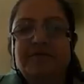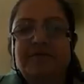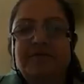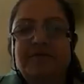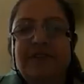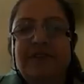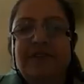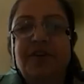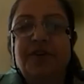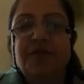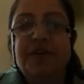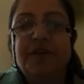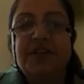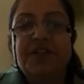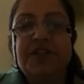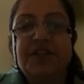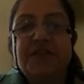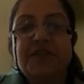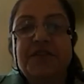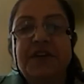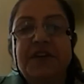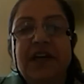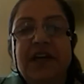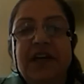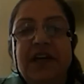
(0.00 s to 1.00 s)
you, Vaishnavi.
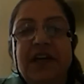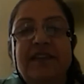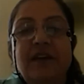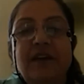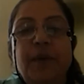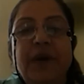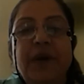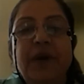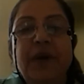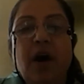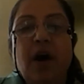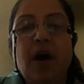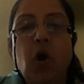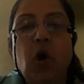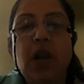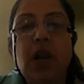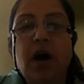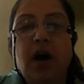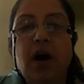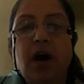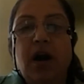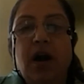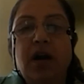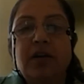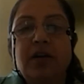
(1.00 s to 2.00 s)
I think we all
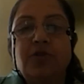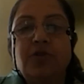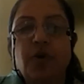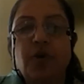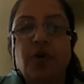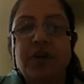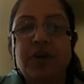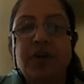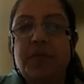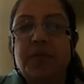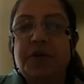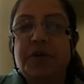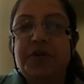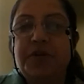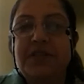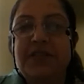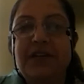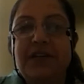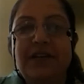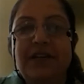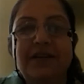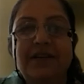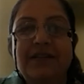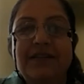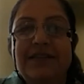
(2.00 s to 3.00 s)
are talking about
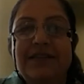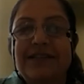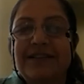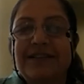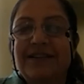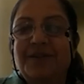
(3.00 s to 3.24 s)
resilience.